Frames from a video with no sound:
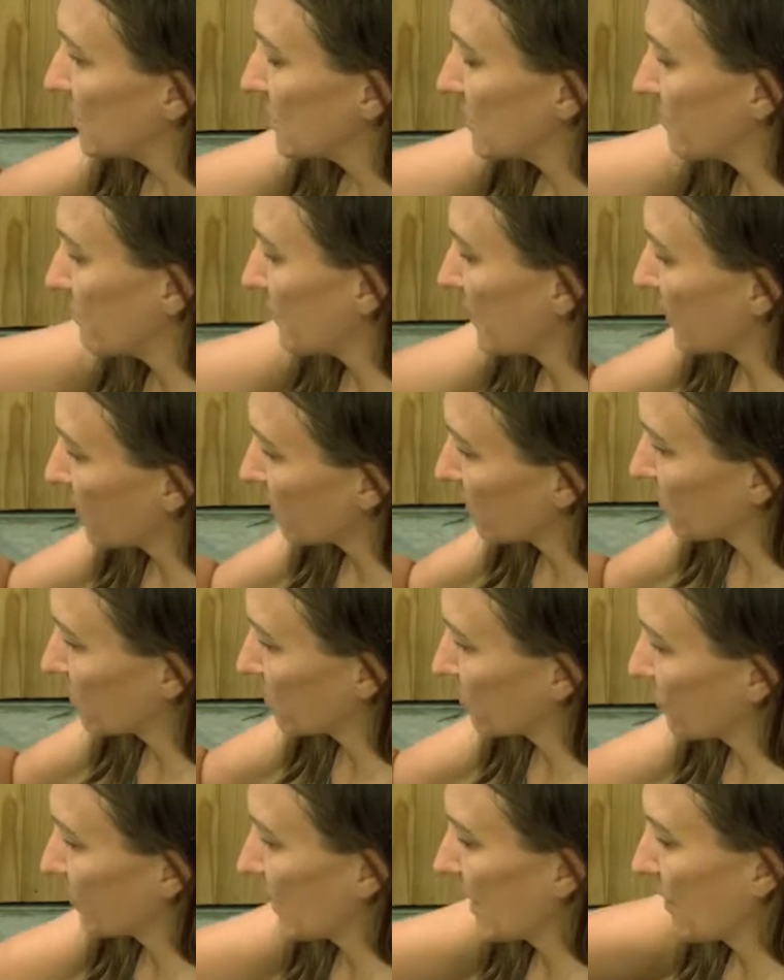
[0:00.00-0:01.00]
the marigold's
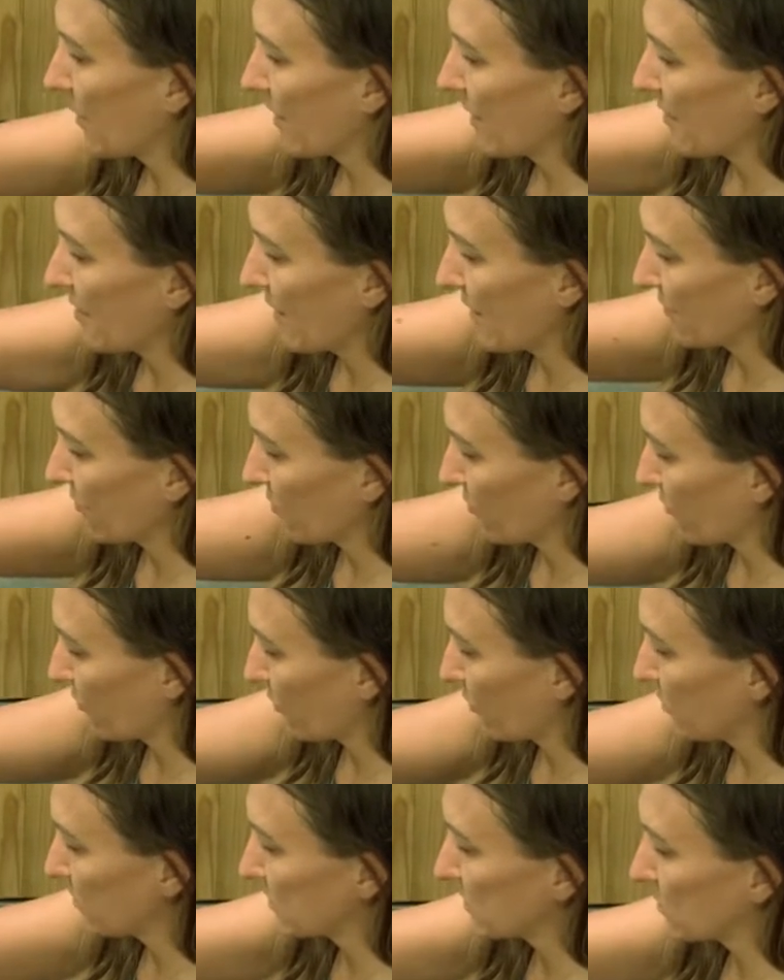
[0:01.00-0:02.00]
flower, and that's
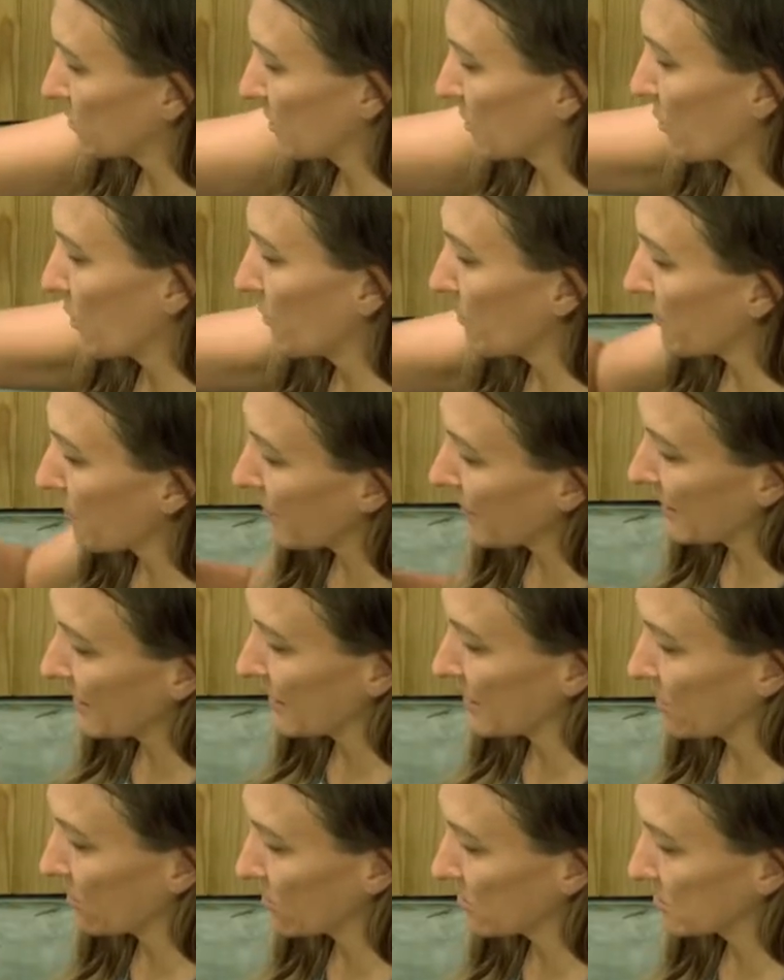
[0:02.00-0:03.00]
fruit. So we won't be
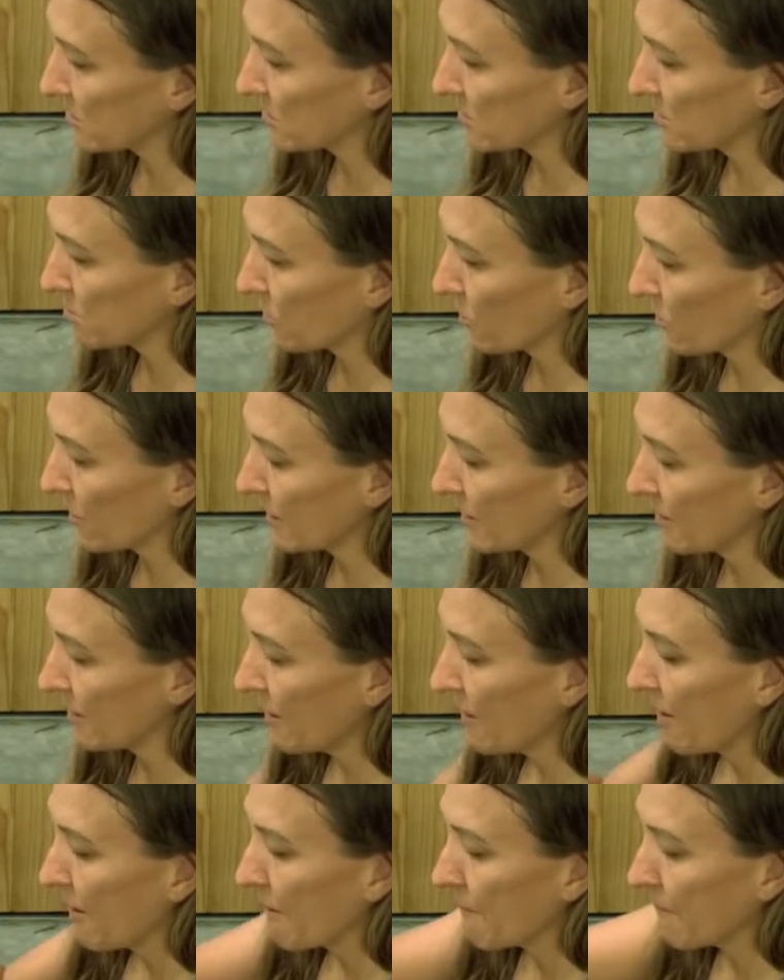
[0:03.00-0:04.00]
planting those this morning,
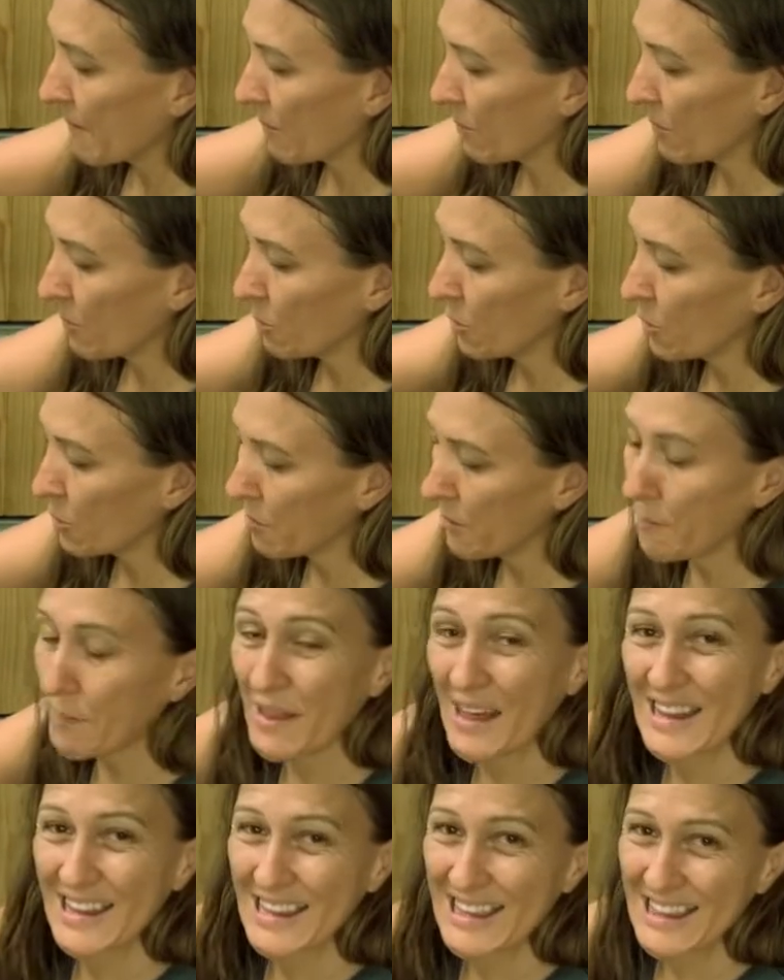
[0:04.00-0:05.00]
but we will be
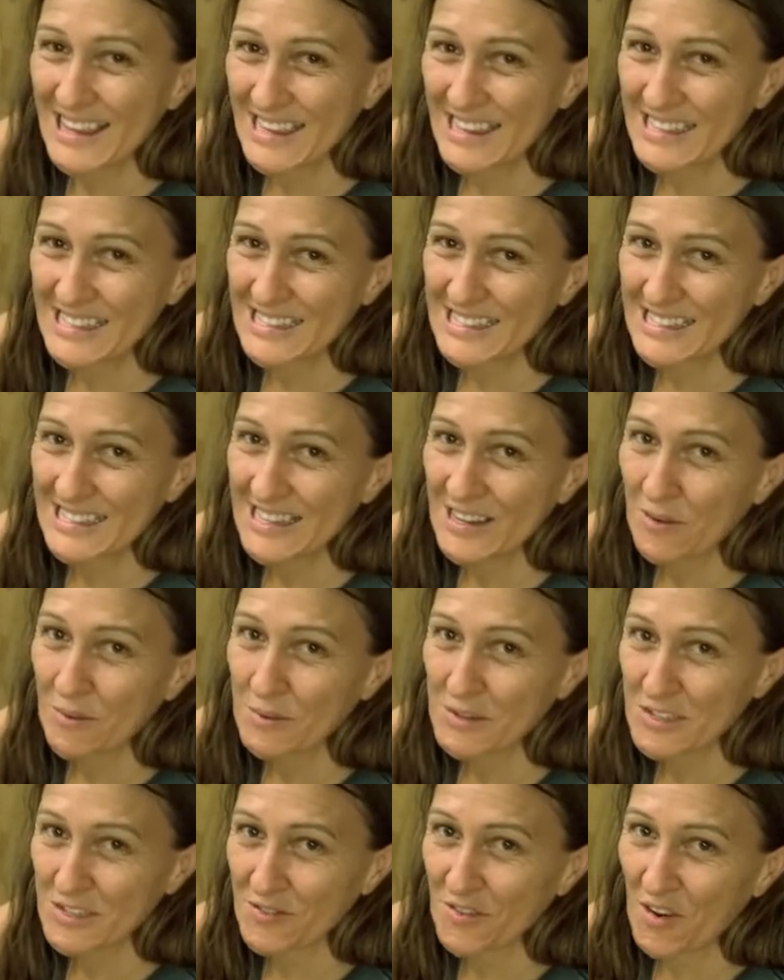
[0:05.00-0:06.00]
planting these,
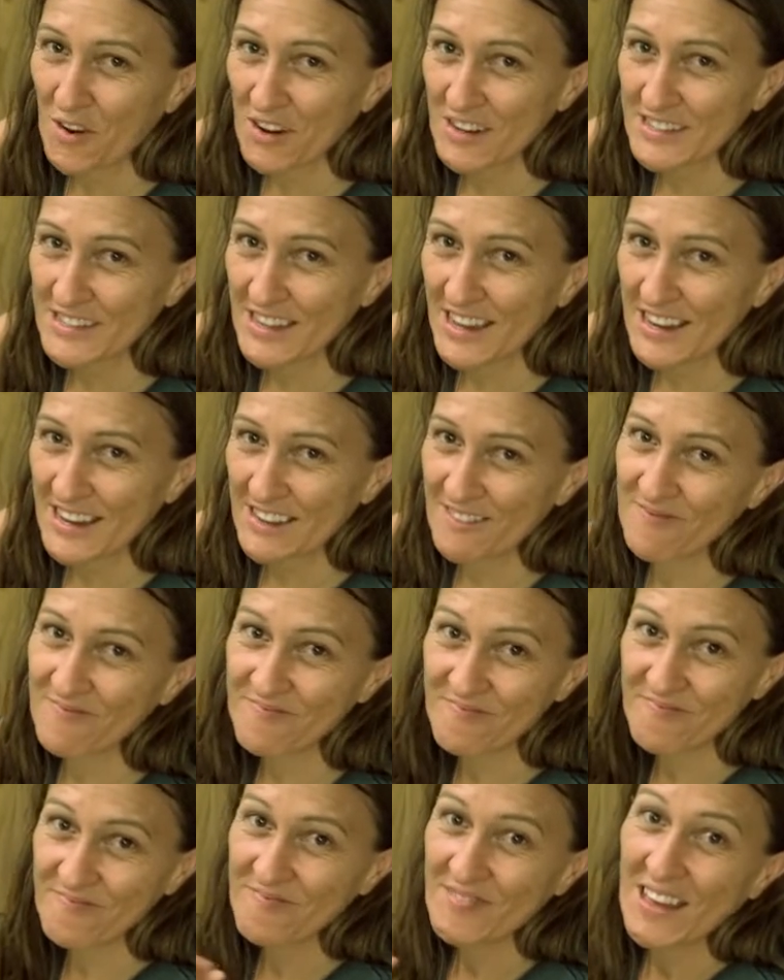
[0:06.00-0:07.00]
which is very exciting.
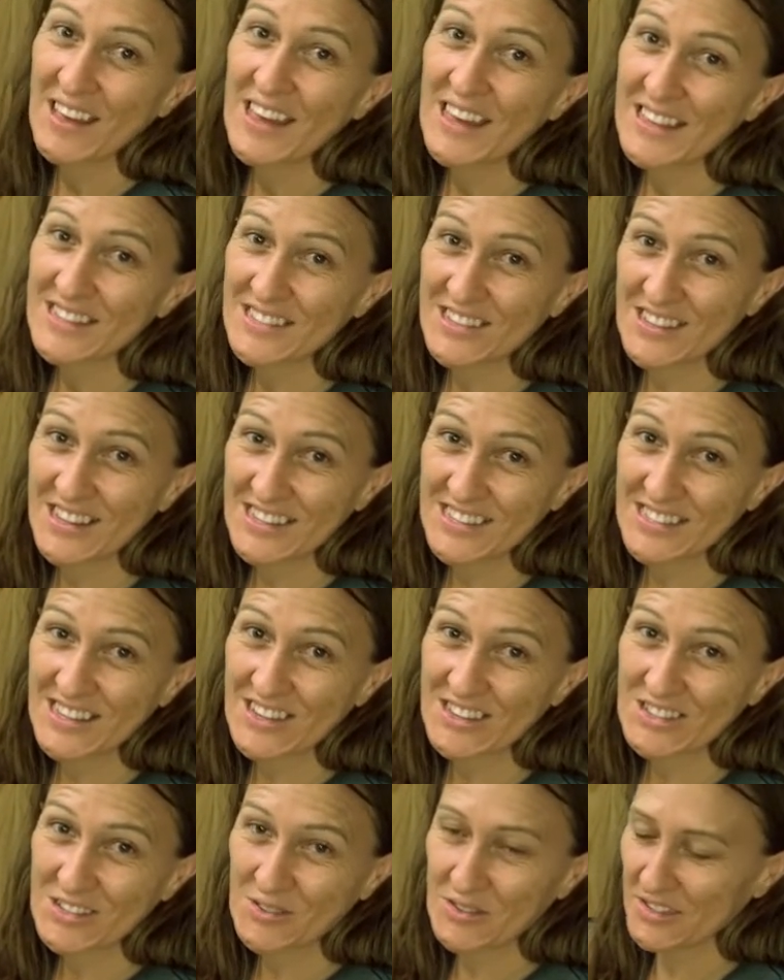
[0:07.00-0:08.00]
So let's
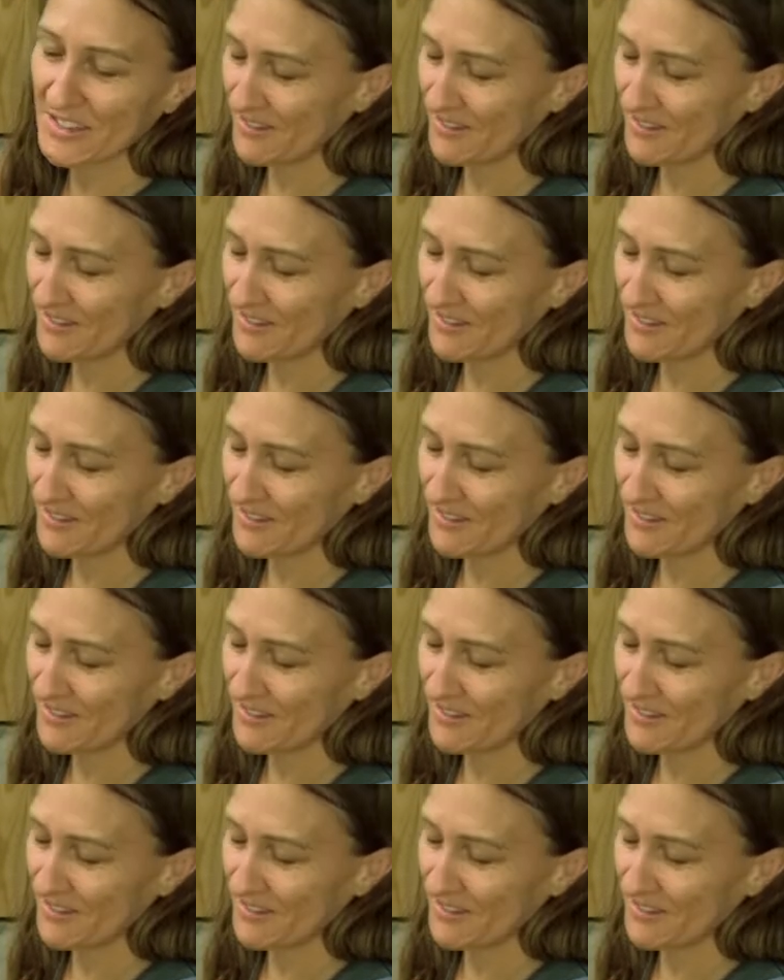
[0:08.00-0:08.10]
get to it.